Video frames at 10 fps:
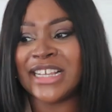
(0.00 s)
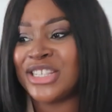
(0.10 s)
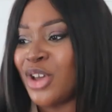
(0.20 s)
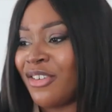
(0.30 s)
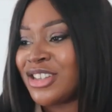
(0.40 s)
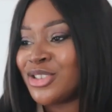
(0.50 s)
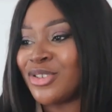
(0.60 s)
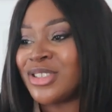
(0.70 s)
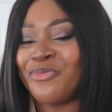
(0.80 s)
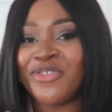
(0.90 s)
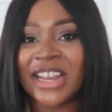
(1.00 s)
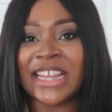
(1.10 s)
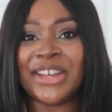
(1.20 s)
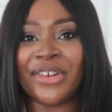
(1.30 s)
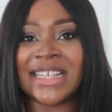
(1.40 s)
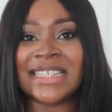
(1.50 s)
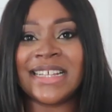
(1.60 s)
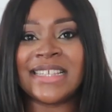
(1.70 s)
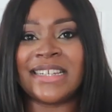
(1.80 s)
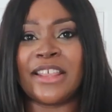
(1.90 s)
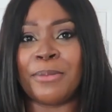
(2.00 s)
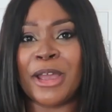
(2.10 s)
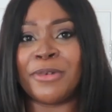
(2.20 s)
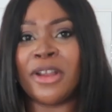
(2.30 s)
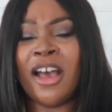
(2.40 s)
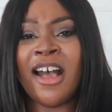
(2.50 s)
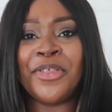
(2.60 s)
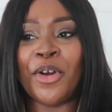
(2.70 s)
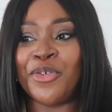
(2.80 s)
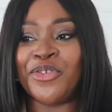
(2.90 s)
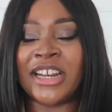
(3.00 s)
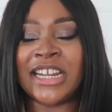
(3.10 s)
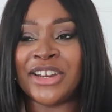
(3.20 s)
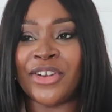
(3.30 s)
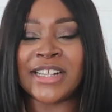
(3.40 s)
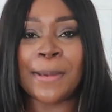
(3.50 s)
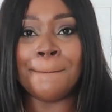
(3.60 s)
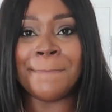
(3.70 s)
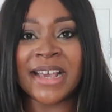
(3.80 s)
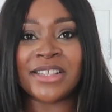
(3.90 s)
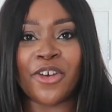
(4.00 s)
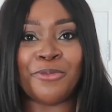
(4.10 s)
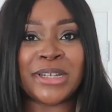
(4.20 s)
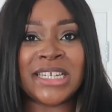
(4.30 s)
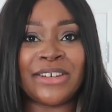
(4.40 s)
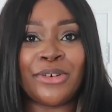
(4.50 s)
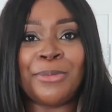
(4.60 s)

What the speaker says: knit. Zara has got some really nice knits in at the moment that are a really nice mix of material.